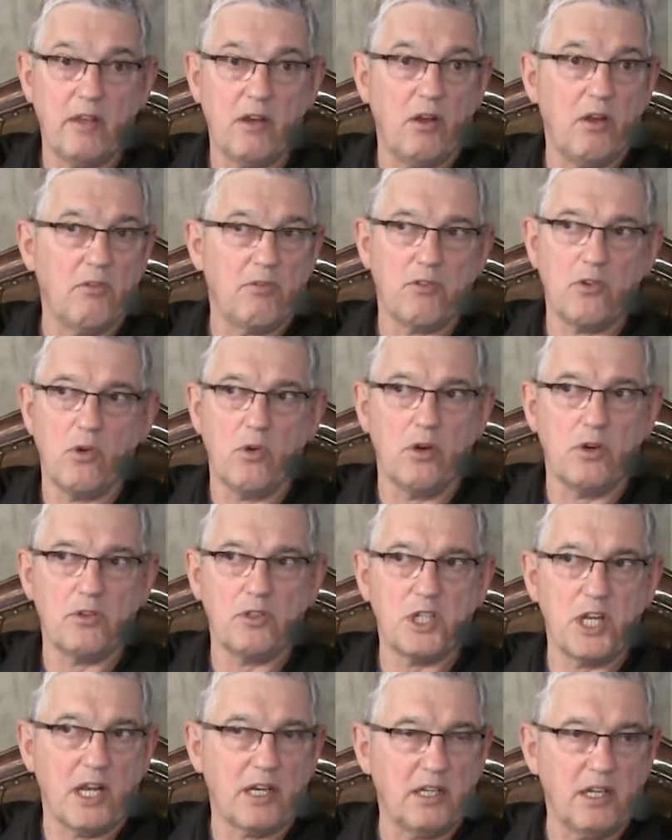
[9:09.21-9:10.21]
of course,
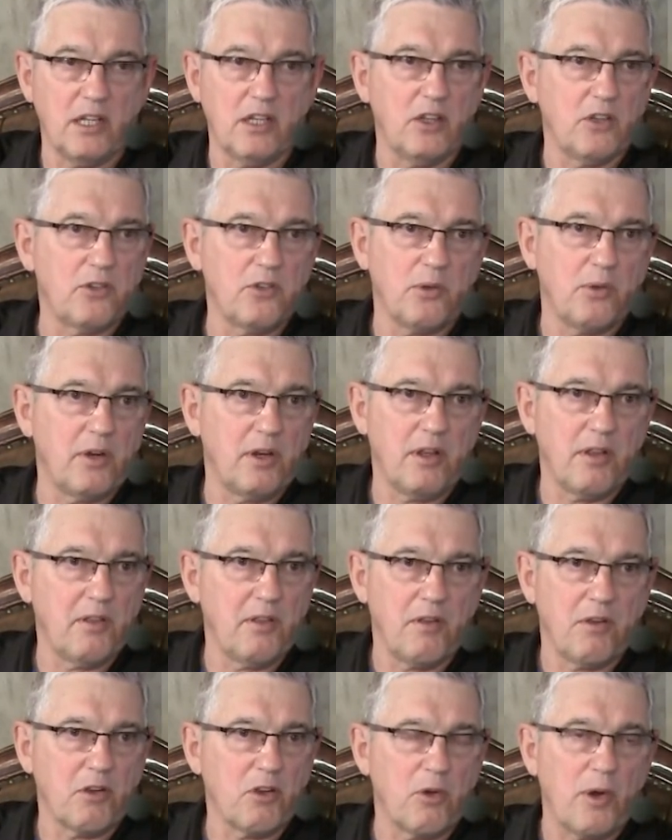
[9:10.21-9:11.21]
Jack Nicklaus, one of
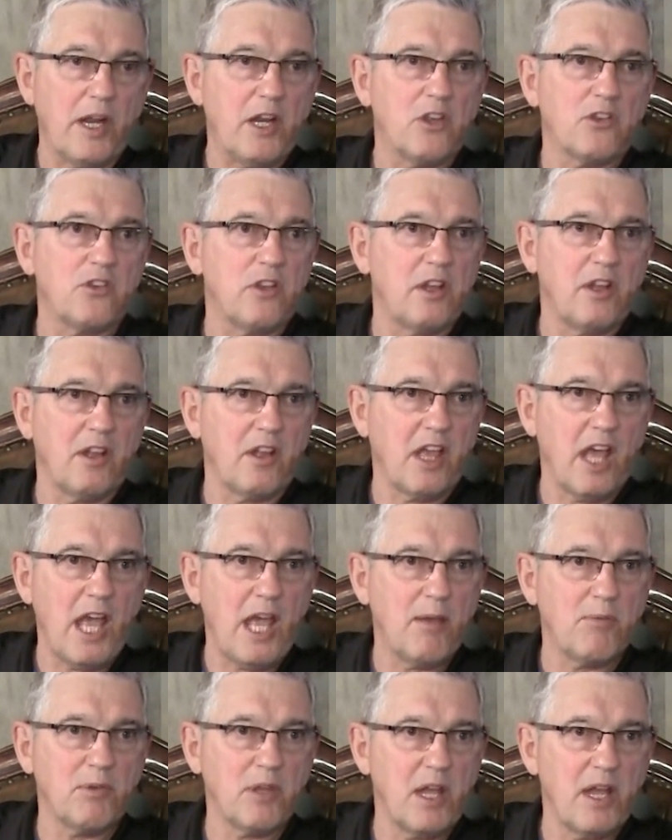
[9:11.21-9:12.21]
the greatest in the
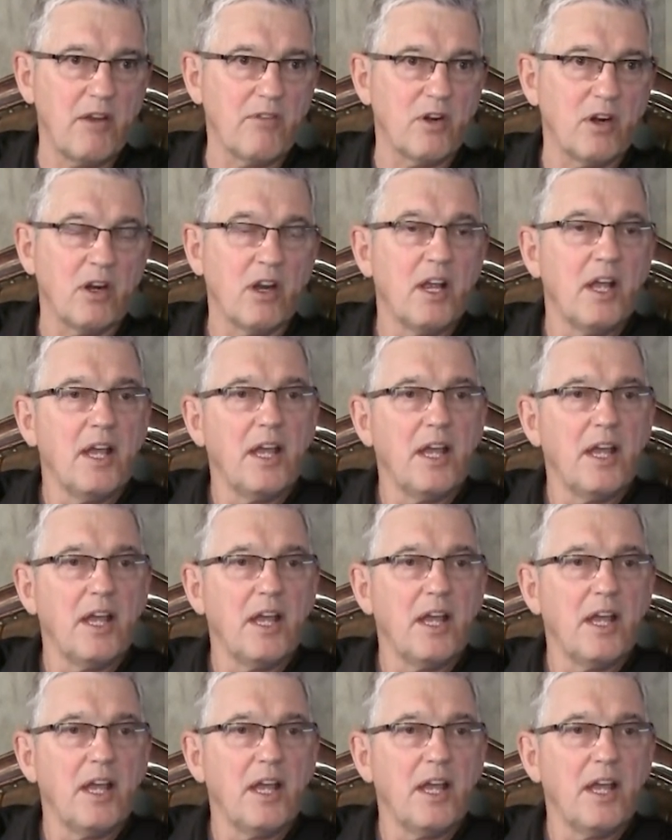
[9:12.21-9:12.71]
games ever,